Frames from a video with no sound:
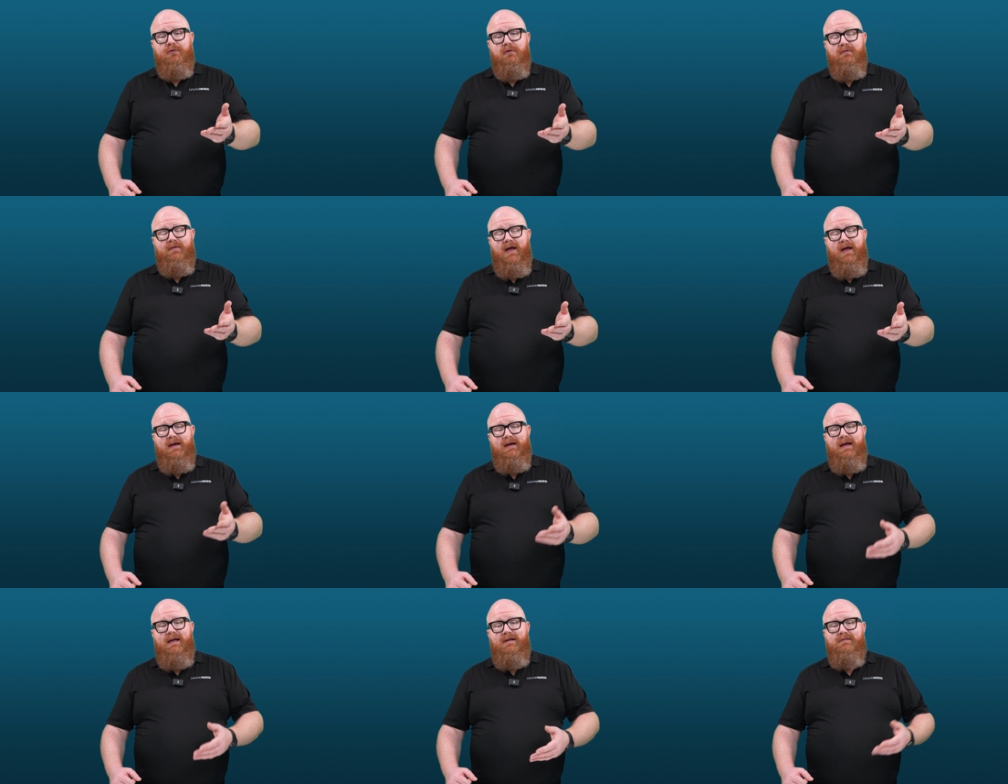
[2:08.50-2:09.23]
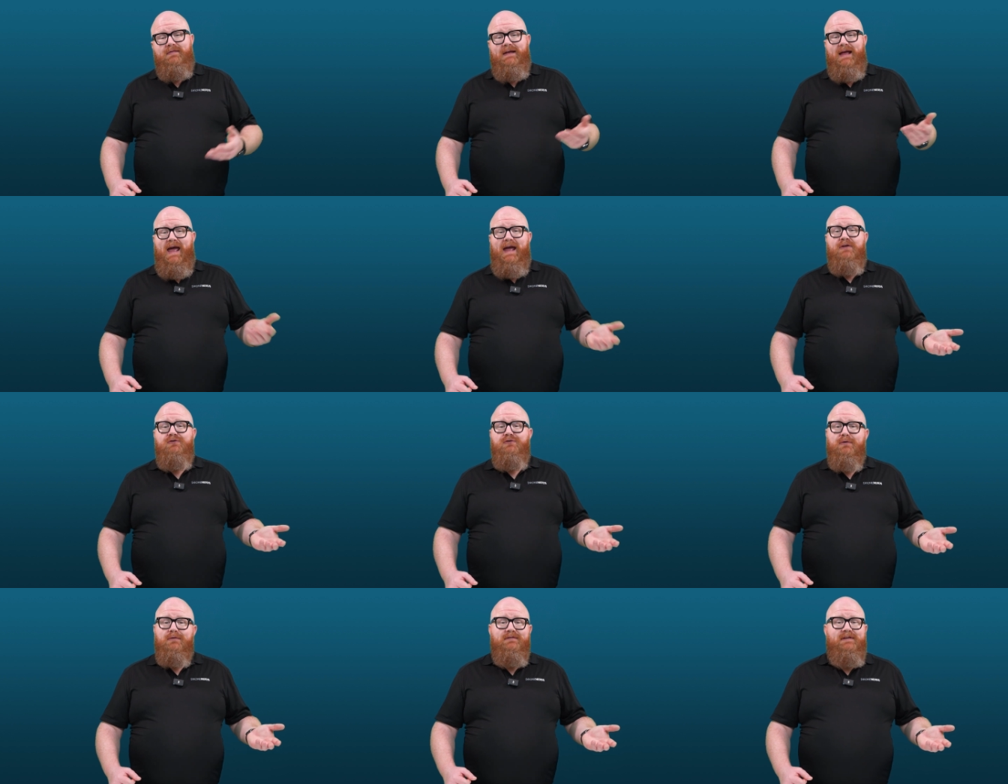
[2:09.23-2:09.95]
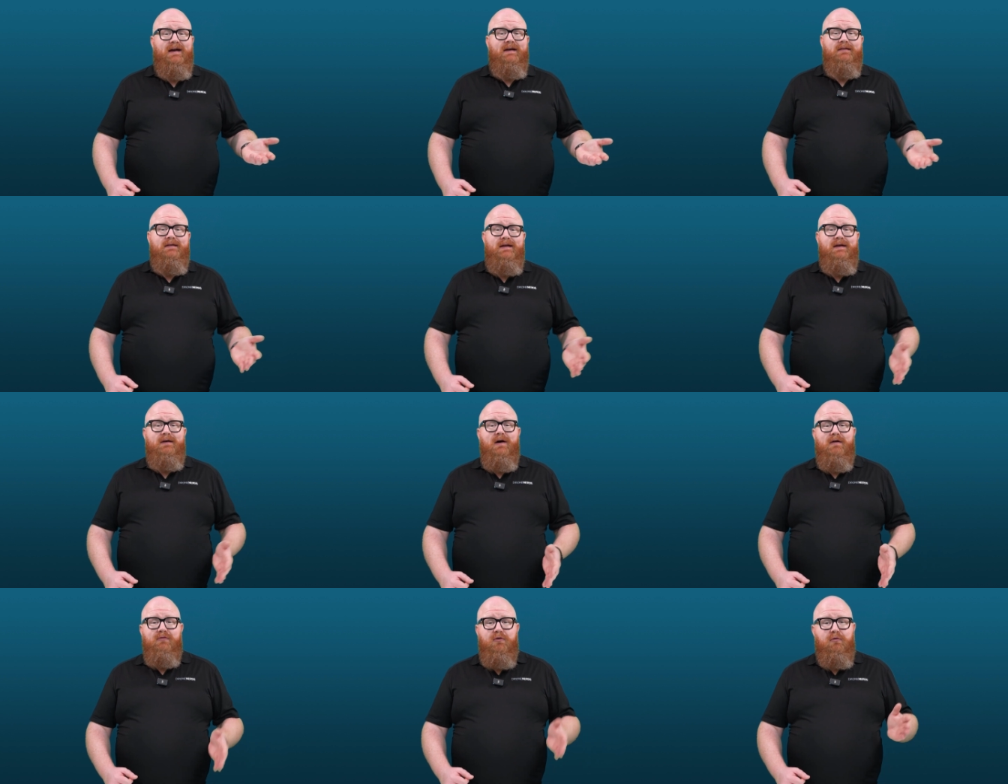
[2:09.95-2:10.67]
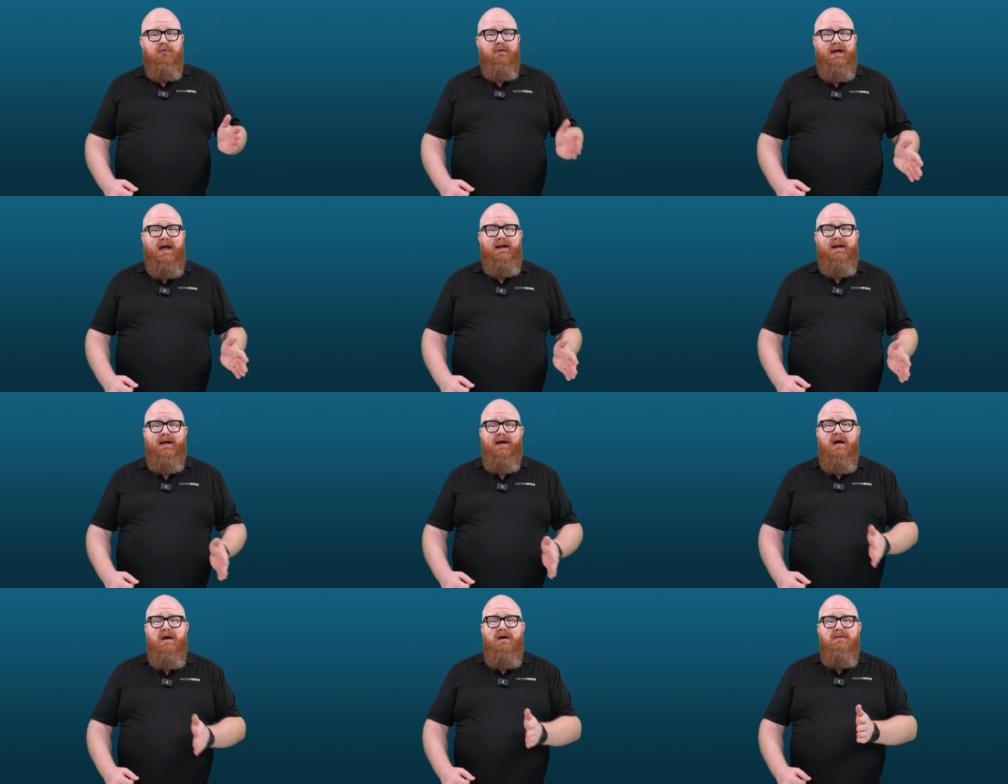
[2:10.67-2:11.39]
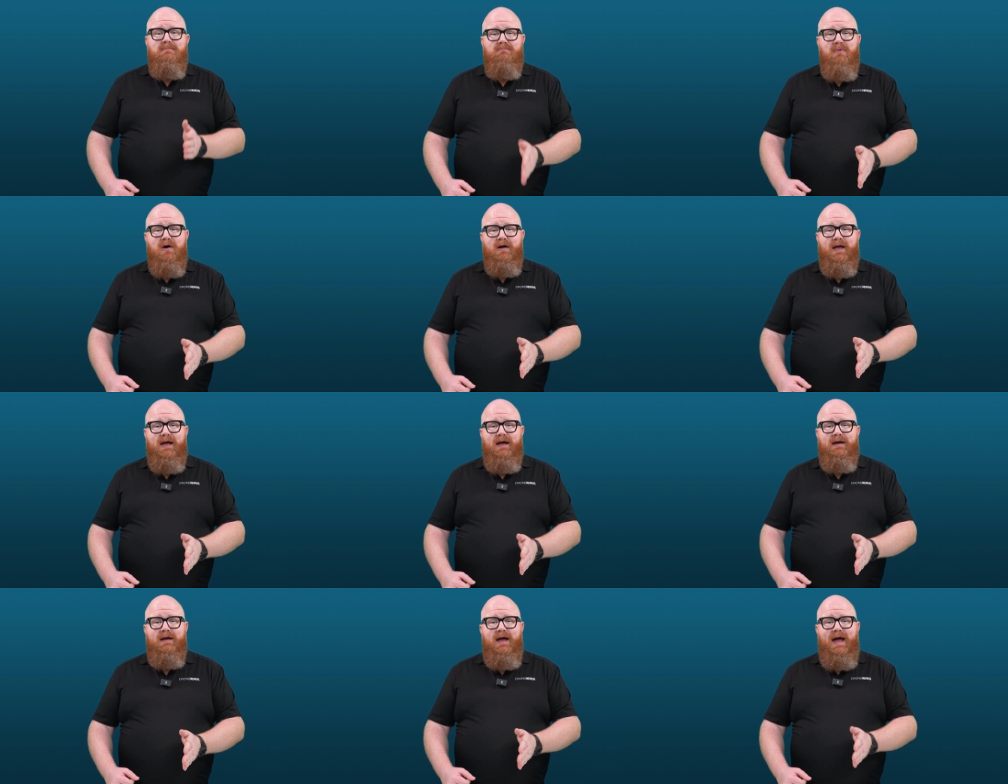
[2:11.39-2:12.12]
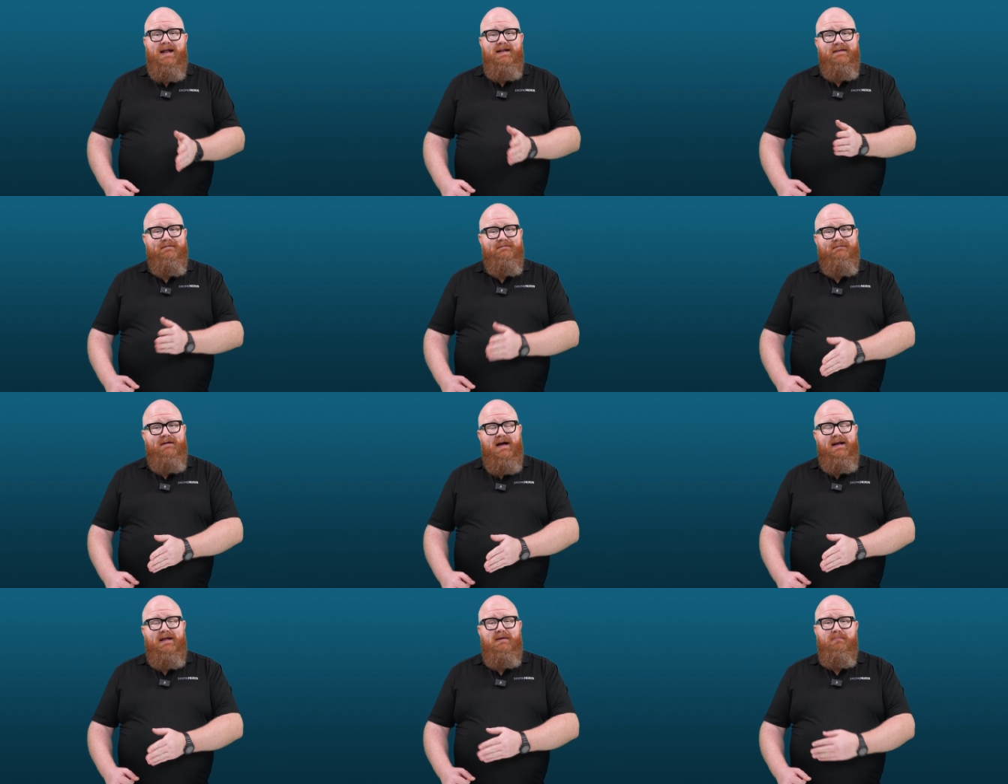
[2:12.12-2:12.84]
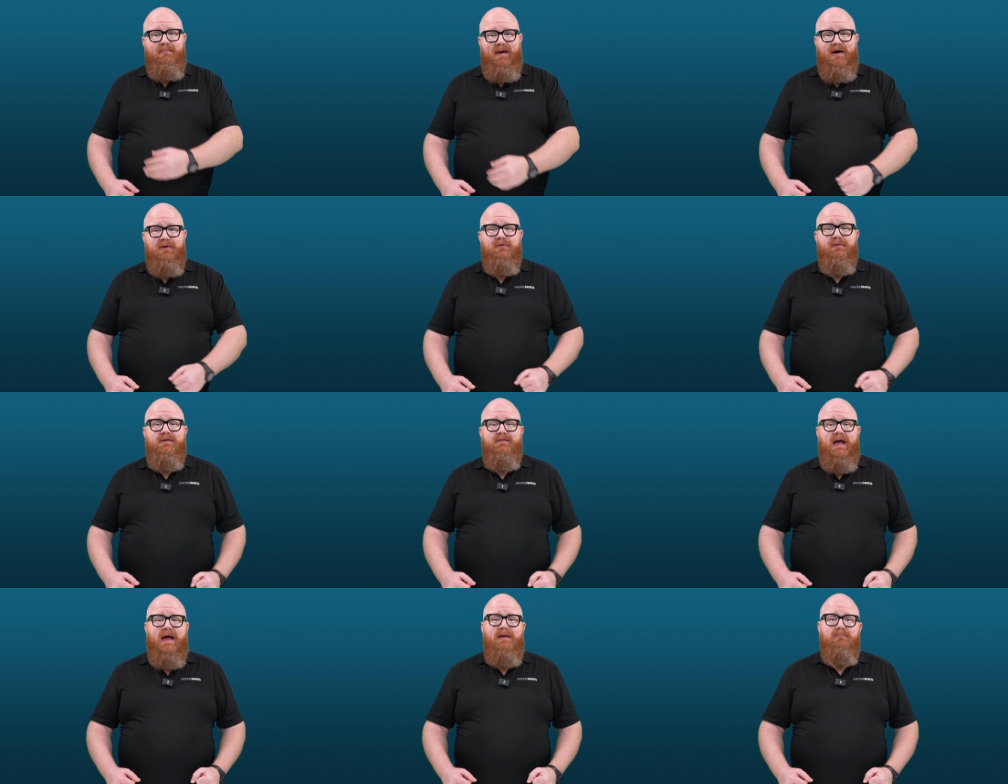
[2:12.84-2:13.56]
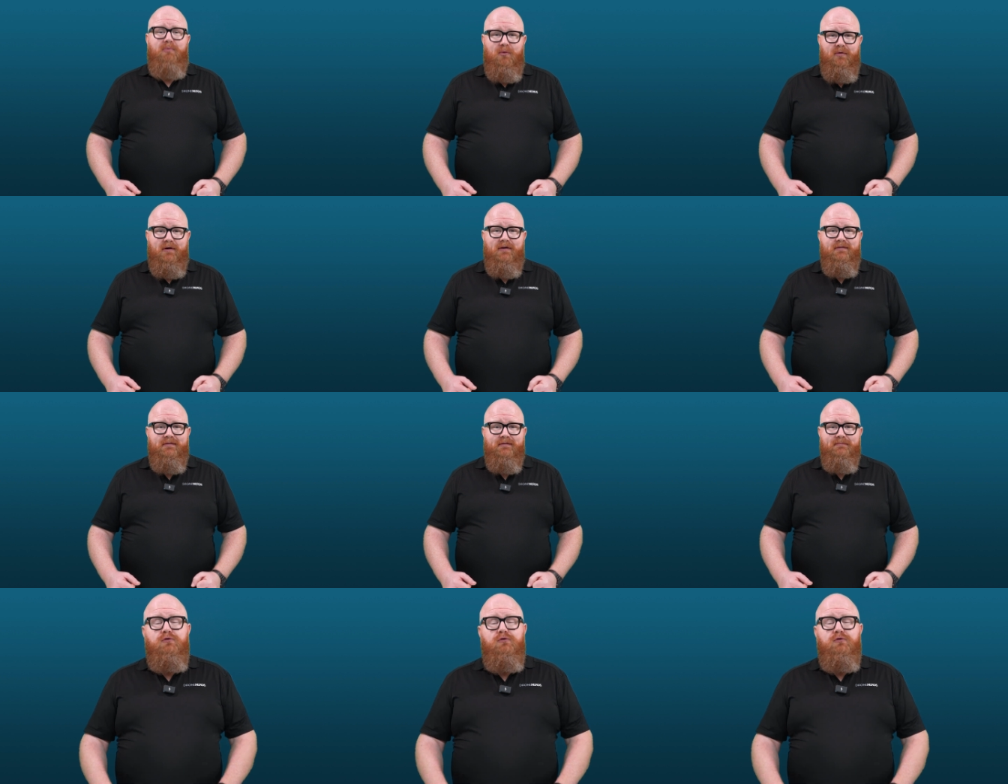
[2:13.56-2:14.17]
surveying is the age-old technique of creating, marking, and defining boundaries and borders.